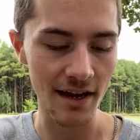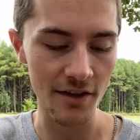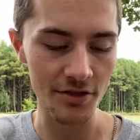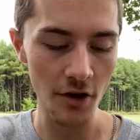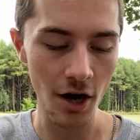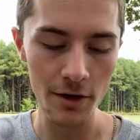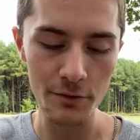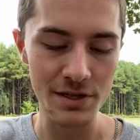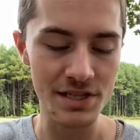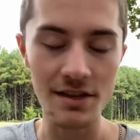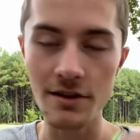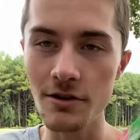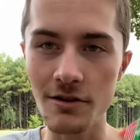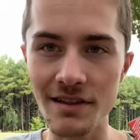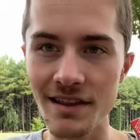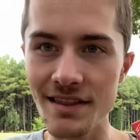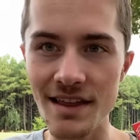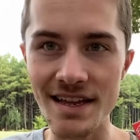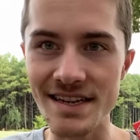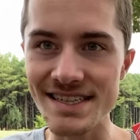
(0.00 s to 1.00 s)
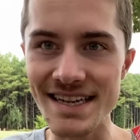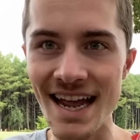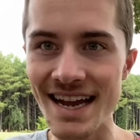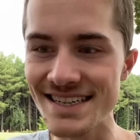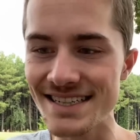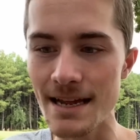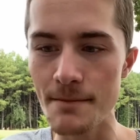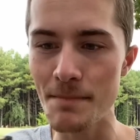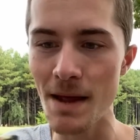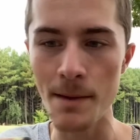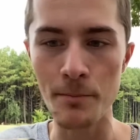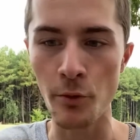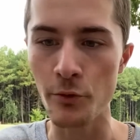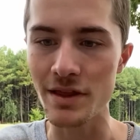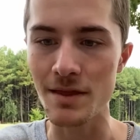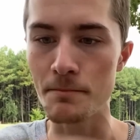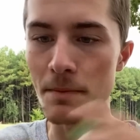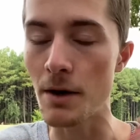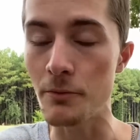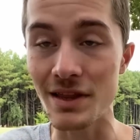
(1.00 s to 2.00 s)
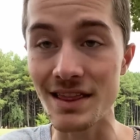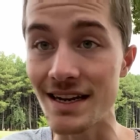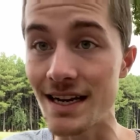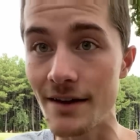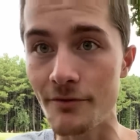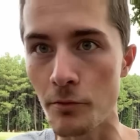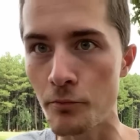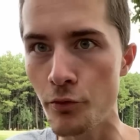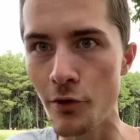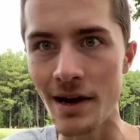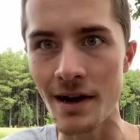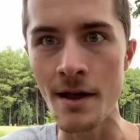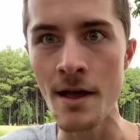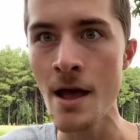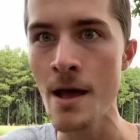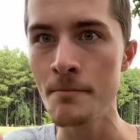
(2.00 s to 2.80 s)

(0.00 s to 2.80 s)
I thought it was literally the exact same paper but with a different print,